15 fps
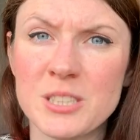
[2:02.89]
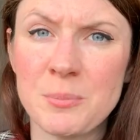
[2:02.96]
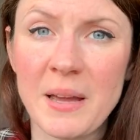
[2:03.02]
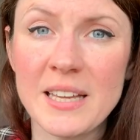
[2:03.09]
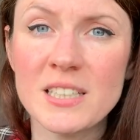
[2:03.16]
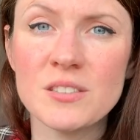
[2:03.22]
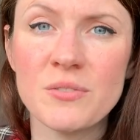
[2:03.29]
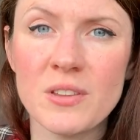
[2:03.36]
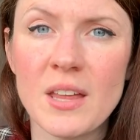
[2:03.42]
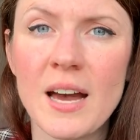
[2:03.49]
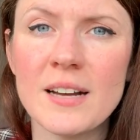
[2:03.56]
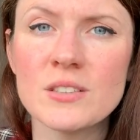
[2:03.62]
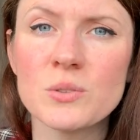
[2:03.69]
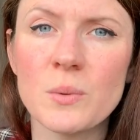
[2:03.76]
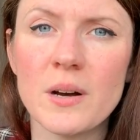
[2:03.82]
space for
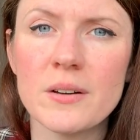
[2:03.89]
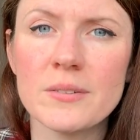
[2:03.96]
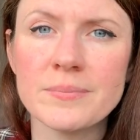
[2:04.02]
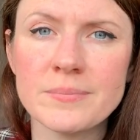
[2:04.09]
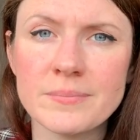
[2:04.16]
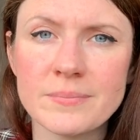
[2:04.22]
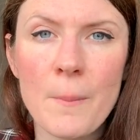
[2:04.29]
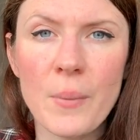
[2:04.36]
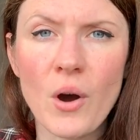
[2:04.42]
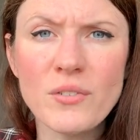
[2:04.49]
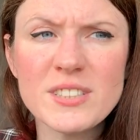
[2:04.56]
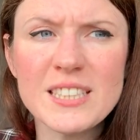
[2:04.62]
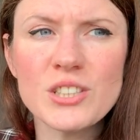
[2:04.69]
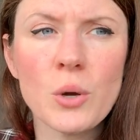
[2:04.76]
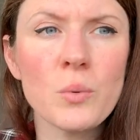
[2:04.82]
that as well. But
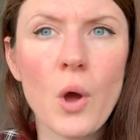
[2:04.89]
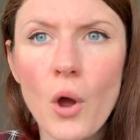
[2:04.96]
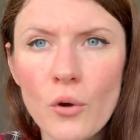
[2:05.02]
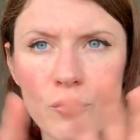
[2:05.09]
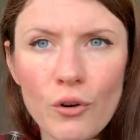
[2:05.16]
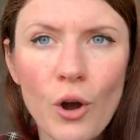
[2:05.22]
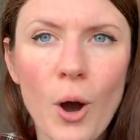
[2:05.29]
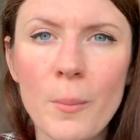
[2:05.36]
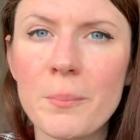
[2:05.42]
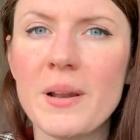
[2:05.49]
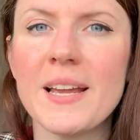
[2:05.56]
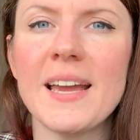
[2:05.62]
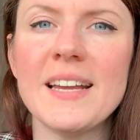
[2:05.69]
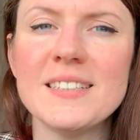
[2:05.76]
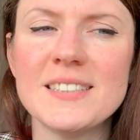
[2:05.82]
obviously don't
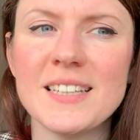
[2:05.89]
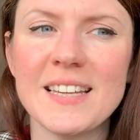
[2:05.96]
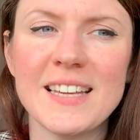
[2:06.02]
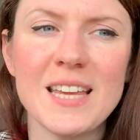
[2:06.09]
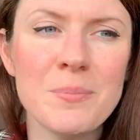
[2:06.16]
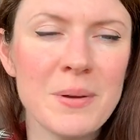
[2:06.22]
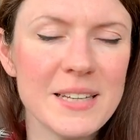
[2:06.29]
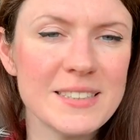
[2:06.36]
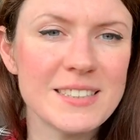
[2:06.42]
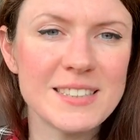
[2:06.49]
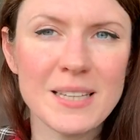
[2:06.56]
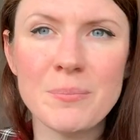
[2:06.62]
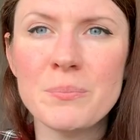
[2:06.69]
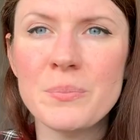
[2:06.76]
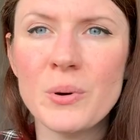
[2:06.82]
overcomplicate it. Keep it as
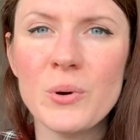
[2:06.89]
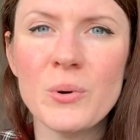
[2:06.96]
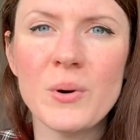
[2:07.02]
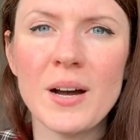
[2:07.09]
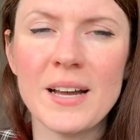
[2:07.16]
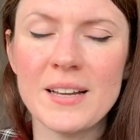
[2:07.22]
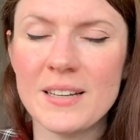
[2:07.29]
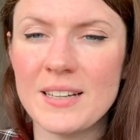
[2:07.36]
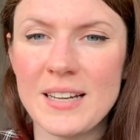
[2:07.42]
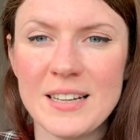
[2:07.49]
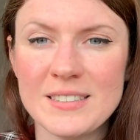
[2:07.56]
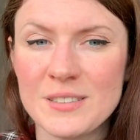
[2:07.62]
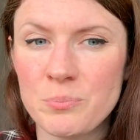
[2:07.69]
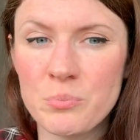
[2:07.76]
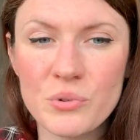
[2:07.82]
simple,
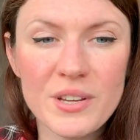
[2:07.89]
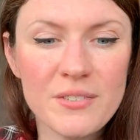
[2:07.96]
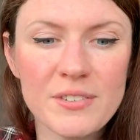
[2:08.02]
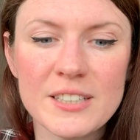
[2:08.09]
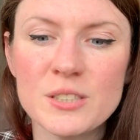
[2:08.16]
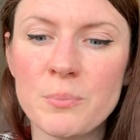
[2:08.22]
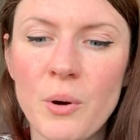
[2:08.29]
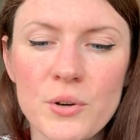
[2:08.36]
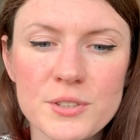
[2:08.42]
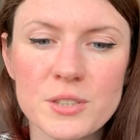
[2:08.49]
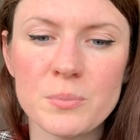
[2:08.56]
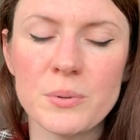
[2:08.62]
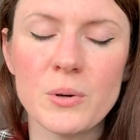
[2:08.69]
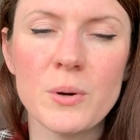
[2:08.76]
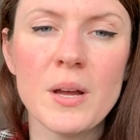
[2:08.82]
as brief as
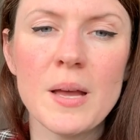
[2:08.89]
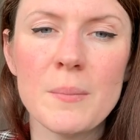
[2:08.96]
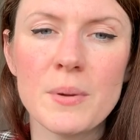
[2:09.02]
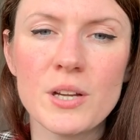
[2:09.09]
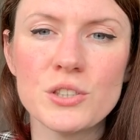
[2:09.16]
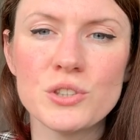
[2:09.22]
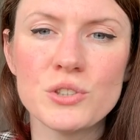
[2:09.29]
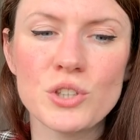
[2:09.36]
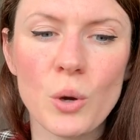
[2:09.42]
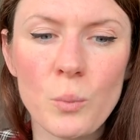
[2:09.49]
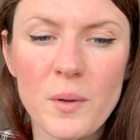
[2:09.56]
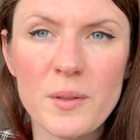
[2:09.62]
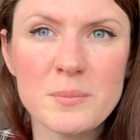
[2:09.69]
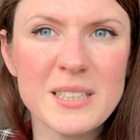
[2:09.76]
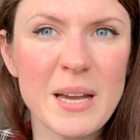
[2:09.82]
possible, because you don't
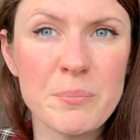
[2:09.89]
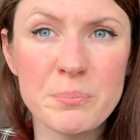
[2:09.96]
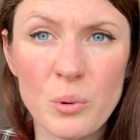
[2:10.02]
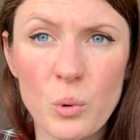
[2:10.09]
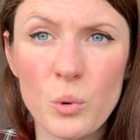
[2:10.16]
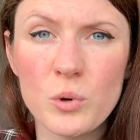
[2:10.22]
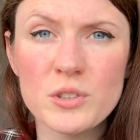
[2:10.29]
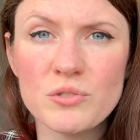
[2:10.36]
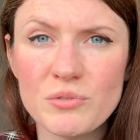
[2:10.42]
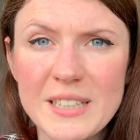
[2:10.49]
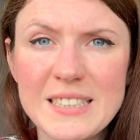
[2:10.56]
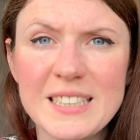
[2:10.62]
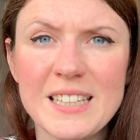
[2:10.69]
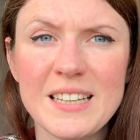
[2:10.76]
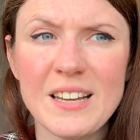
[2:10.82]
want them to get bored
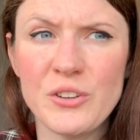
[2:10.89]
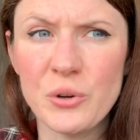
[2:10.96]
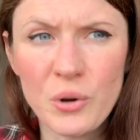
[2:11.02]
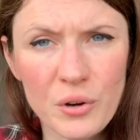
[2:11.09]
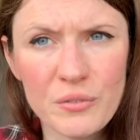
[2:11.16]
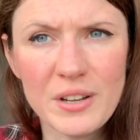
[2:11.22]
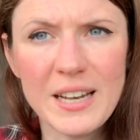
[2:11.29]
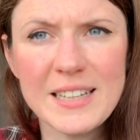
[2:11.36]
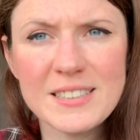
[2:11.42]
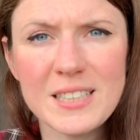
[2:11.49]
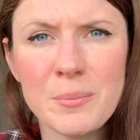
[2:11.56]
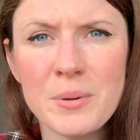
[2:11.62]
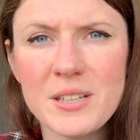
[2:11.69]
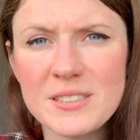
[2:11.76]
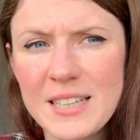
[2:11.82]
reading your cover
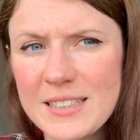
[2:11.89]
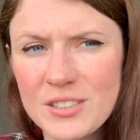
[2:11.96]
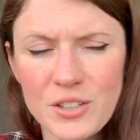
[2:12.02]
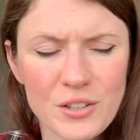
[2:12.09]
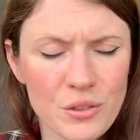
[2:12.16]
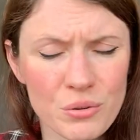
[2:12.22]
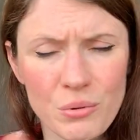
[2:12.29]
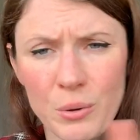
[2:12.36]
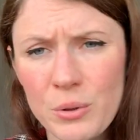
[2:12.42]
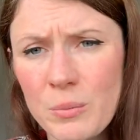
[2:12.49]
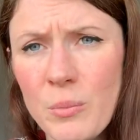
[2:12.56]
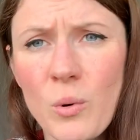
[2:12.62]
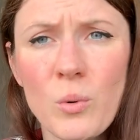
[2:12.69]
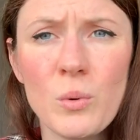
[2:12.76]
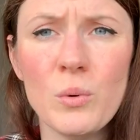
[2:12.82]
letter, because that's going to throw
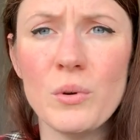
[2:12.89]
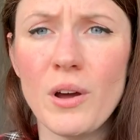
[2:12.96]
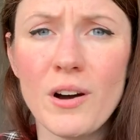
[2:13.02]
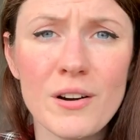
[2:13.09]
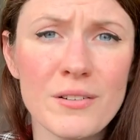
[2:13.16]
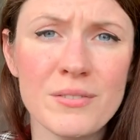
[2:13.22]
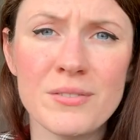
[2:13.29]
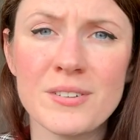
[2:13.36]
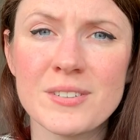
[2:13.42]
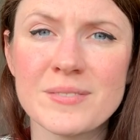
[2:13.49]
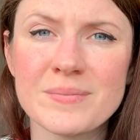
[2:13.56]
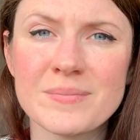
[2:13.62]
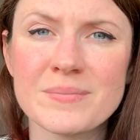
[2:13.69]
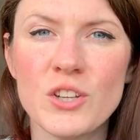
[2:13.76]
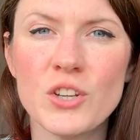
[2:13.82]
them all off.
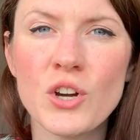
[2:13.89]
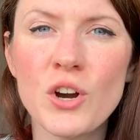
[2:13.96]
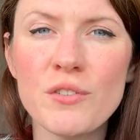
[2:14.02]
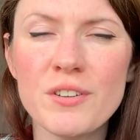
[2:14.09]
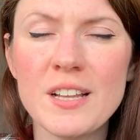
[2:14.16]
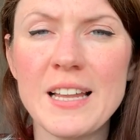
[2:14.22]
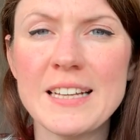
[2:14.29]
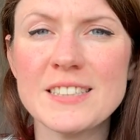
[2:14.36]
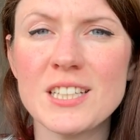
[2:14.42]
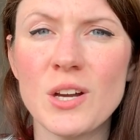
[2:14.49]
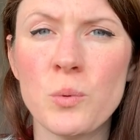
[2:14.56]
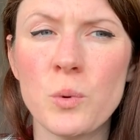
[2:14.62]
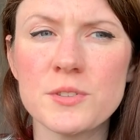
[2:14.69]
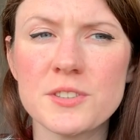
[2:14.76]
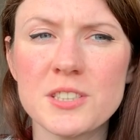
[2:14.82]
Your cover
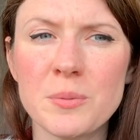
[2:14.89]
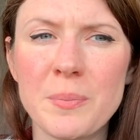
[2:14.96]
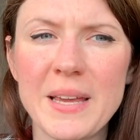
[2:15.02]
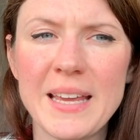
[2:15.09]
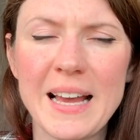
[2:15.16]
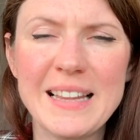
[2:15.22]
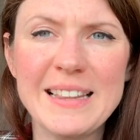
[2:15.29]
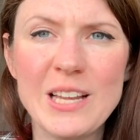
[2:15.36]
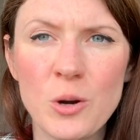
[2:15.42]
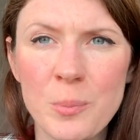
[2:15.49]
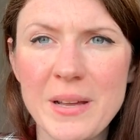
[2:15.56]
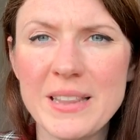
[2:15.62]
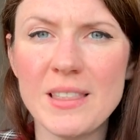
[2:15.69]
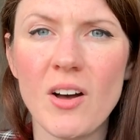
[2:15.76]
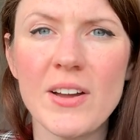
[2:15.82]
letter wants to be a little
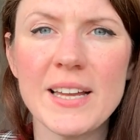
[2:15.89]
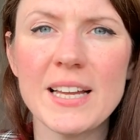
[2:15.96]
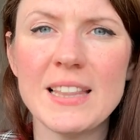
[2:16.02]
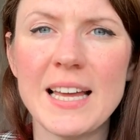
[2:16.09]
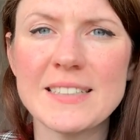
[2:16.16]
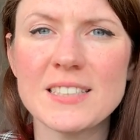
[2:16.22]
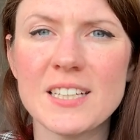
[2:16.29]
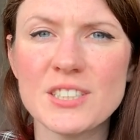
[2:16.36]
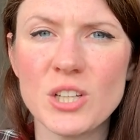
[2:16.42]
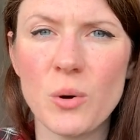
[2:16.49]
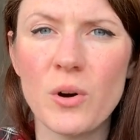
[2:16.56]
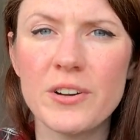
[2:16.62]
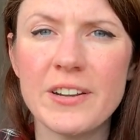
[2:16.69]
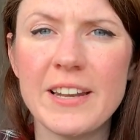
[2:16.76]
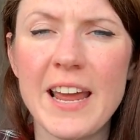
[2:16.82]
bit like a letter. So
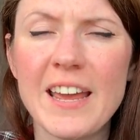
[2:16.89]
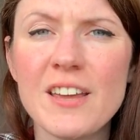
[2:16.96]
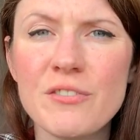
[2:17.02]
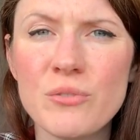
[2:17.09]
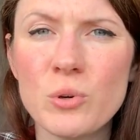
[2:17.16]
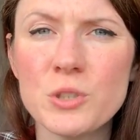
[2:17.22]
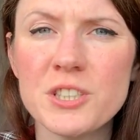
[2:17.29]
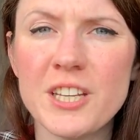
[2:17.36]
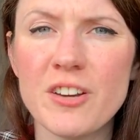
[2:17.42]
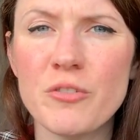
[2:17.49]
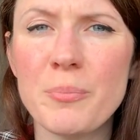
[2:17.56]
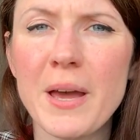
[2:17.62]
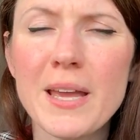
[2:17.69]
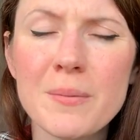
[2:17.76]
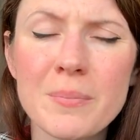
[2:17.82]
on an A4 sheet
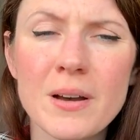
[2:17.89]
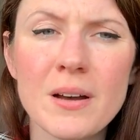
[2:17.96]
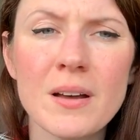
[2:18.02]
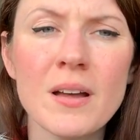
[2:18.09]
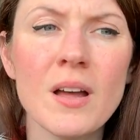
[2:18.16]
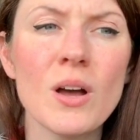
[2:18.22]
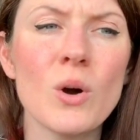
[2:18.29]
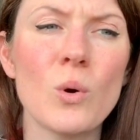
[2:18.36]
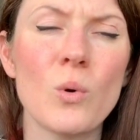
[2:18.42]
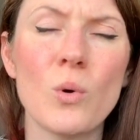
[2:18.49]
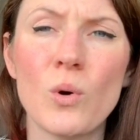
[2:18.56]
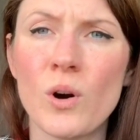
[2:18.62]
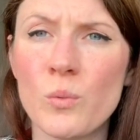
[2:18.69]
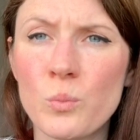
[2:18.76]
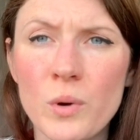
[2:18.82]
of paper
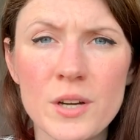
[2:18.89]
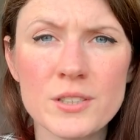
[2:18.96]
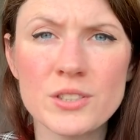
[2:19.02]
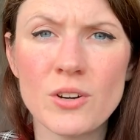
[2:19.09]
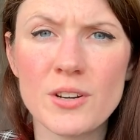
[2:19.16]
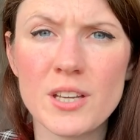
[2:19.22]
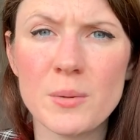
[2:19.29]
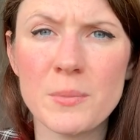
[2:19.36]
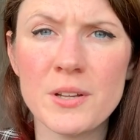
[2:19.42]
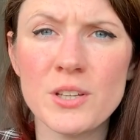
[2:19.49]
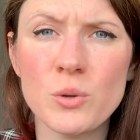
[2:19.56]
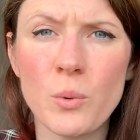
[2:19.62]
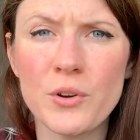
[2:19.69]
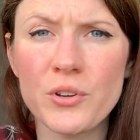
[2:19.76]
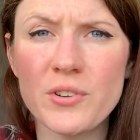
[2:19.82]
or on Word
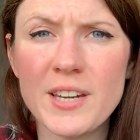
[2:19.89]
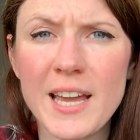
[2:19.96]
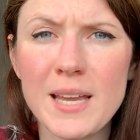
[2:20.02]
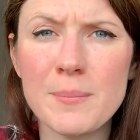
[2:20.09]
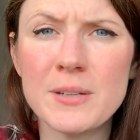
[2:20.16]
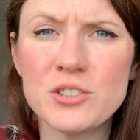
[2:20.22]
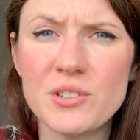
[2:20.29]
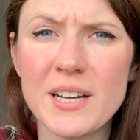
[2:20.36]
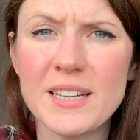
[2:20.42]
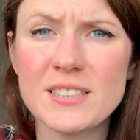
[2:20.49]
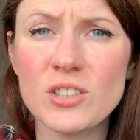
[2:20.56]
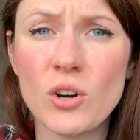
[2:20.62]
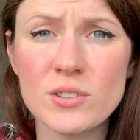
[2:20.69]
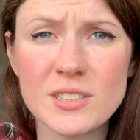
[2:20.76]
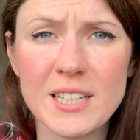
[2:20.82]
document, you want your name,
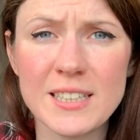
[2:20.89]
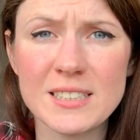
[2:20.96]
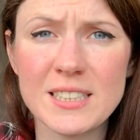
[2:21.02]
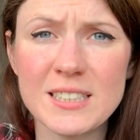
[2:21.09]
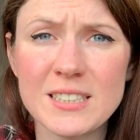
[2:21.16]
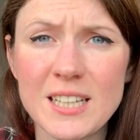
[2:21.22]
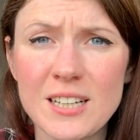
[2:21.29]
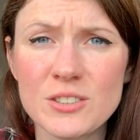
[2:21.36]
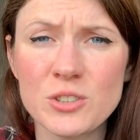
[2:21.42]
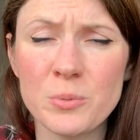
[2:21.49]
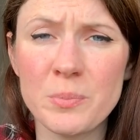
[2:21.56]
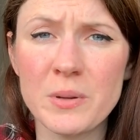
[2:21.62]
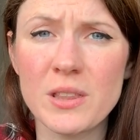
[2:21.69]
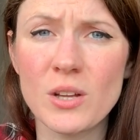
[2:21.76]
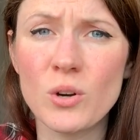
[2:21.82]
address, contact details
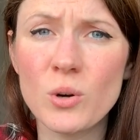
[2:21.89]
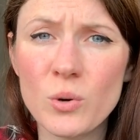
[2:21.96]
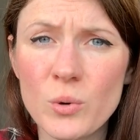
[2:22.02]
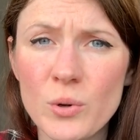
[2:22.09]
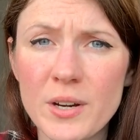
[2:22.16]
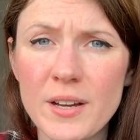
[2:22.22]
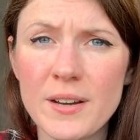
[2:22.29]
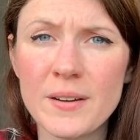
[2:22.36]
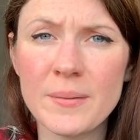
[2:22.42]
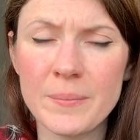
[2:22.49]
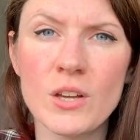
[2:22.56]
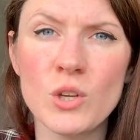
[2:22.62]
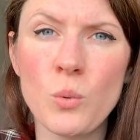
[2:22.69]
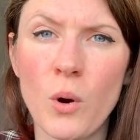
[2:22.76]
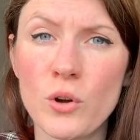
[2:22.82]
up in the corner.
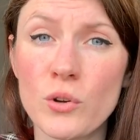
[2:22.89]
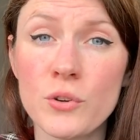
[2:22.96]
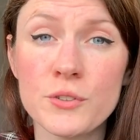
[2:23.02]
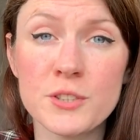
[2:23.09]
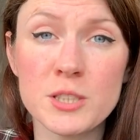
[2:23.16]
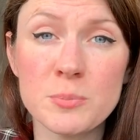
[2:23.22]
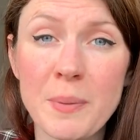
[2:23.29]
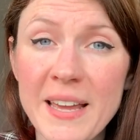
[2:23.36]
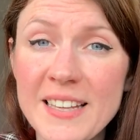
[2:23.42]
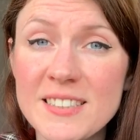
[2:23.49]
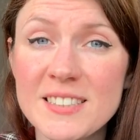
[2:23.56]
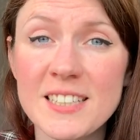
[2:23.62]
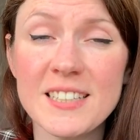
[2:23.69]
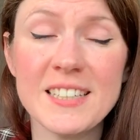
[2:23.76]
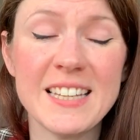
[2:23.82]
You want good
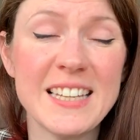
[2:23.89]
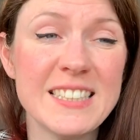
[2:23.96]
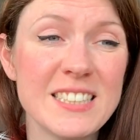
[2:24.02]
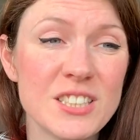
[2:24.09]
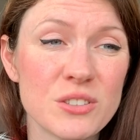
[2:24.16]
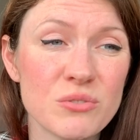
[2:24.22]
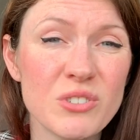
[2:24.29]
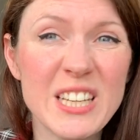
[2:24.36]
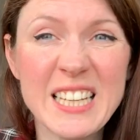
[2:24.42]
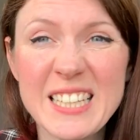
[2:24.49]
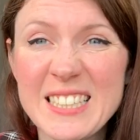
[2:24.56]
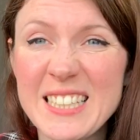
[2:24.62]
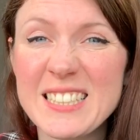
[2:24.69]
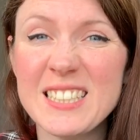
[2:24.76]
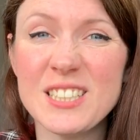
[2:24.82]
spacing, easy to
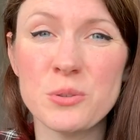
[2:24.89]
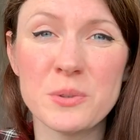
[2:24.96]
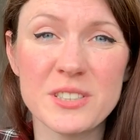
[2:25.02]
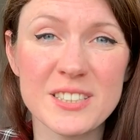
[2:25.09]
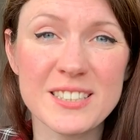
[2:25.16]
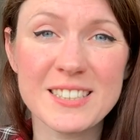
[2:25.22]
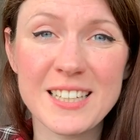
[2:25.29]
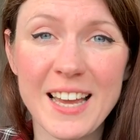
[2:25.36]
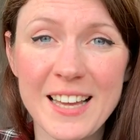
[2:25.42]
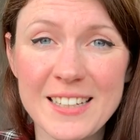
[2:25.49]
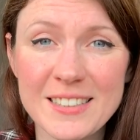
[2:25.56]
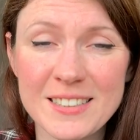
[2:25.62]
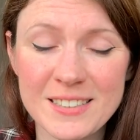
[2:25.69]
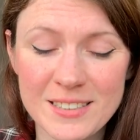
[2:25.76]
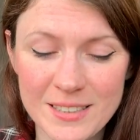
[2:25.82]
read, easy to
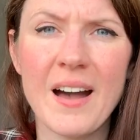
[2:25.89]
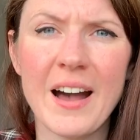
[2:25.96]
understand.